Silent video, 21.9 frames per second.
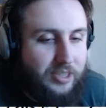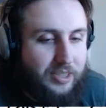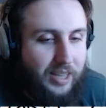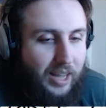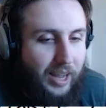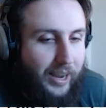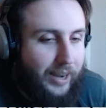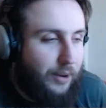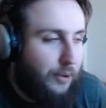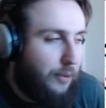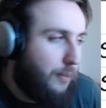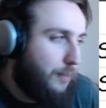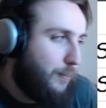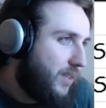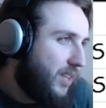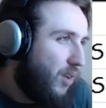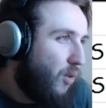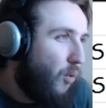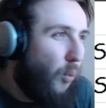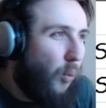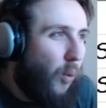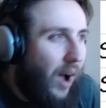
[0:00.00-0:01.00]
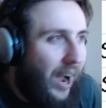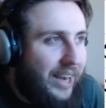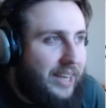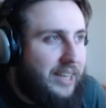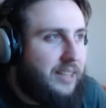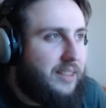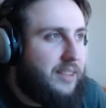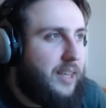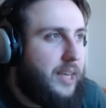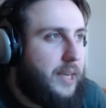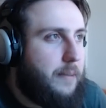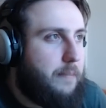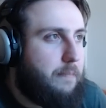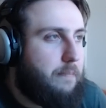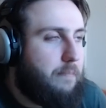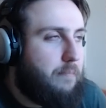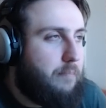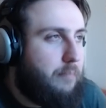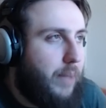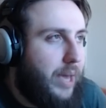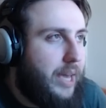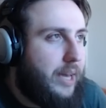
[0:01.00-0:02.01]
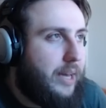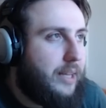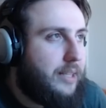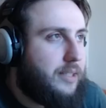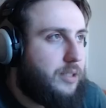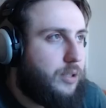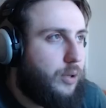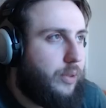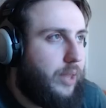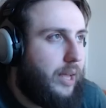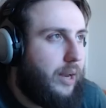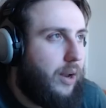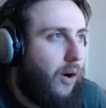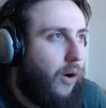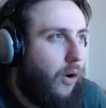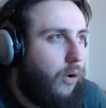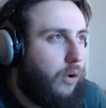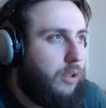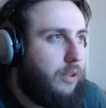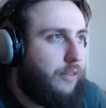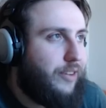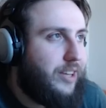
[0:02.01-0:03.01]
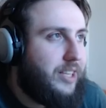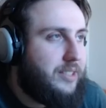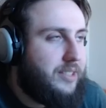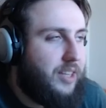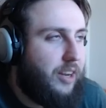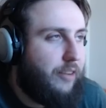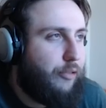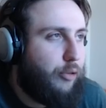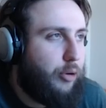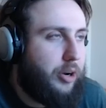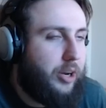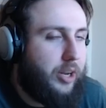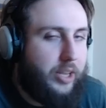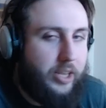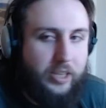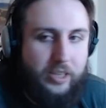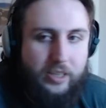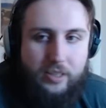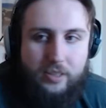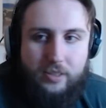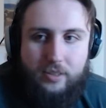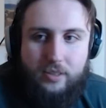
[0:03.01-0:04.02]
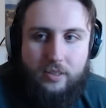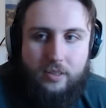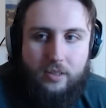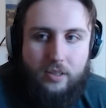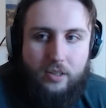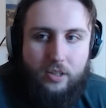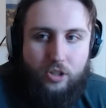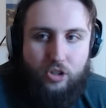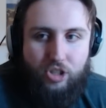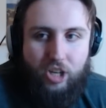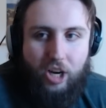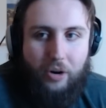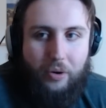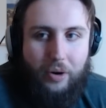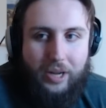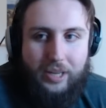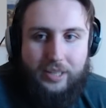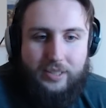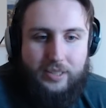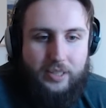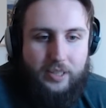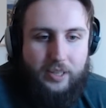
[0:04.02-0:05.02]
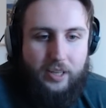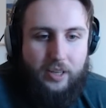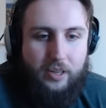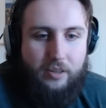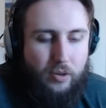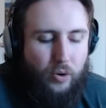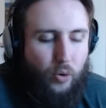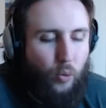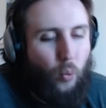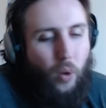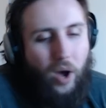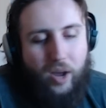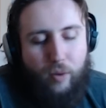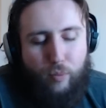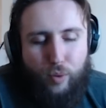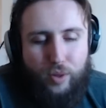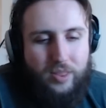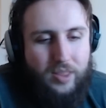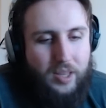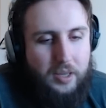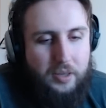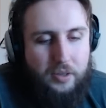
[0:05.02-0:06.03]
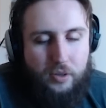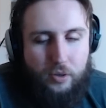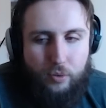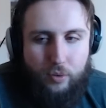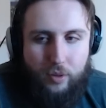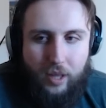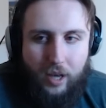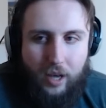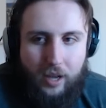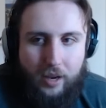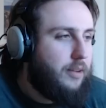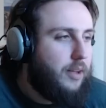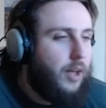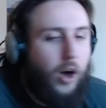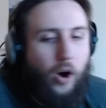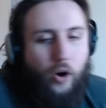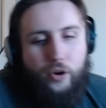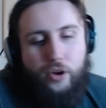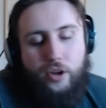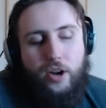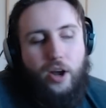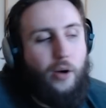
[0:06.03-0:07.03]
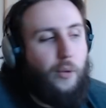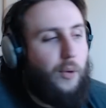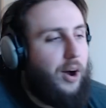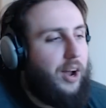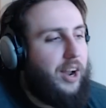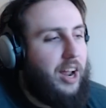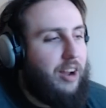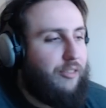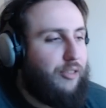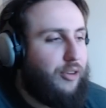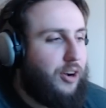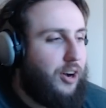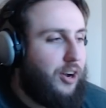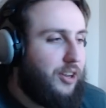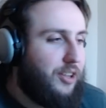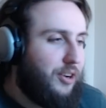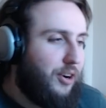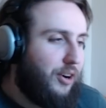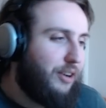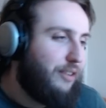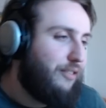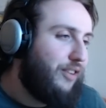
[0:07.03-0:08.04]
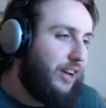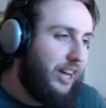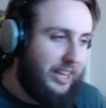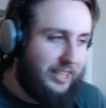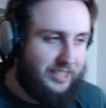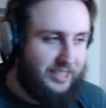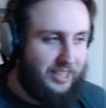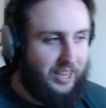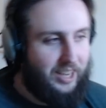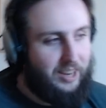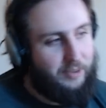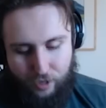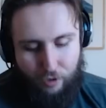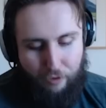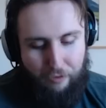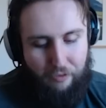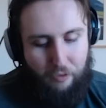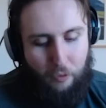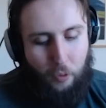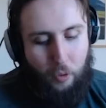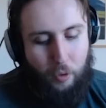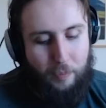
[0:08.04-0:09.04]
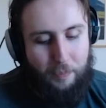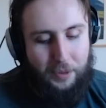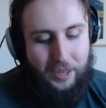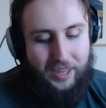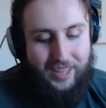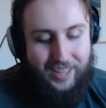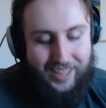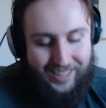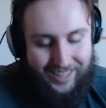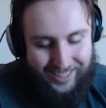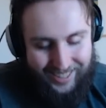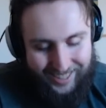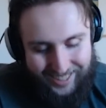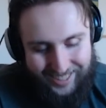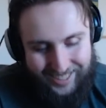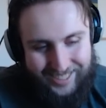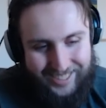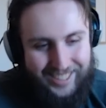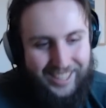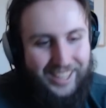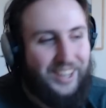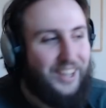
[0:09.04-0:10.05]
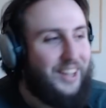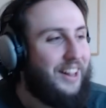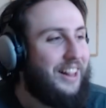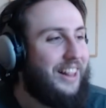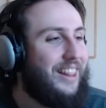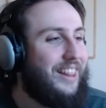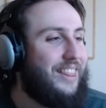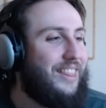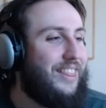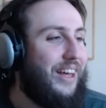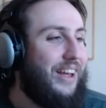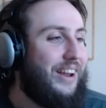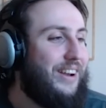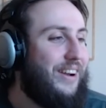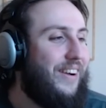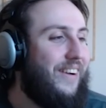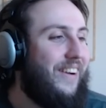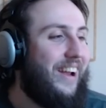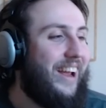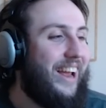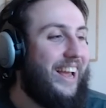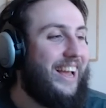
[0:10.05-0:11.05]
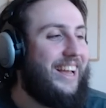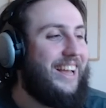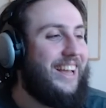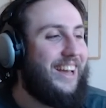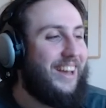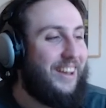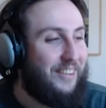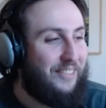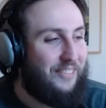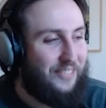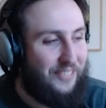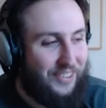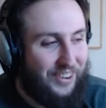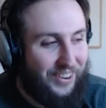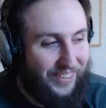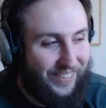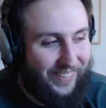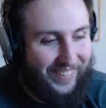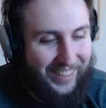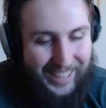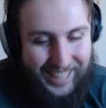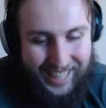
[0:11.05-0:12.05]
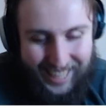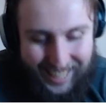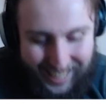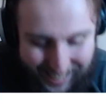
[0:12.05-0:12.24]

don't. Why did they make it so that all of his different E's share ICD? Why would they do that? Oh, you know what? I forgot an artifact set. 4-piece Thundering Fury.